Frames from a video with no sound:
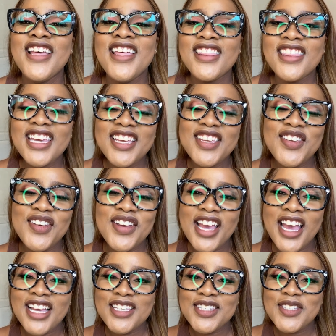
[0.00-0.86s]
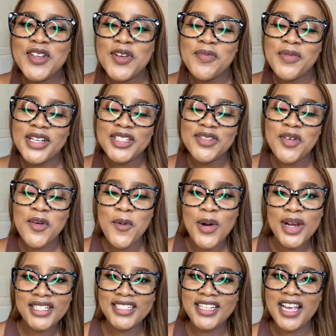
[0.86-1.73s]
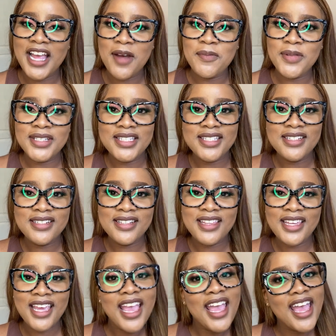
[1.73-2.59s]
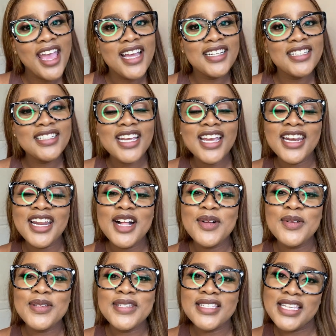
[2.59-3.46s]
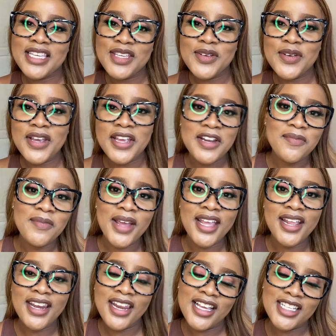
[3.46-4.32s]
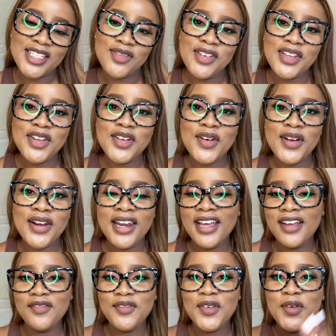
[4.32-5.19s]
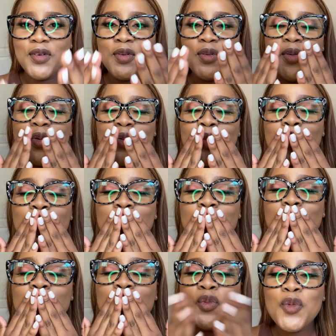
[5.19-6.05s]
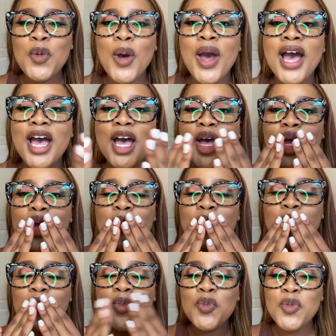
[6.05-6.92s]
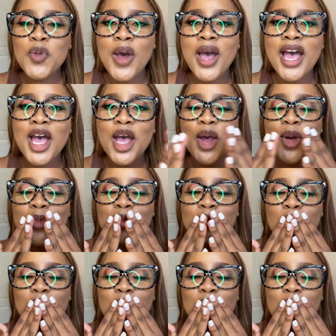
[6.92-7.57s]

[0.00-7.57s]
Thank you guys so much for watching up until the end, and I will see you in my next video. Love you. Mwah, mwah,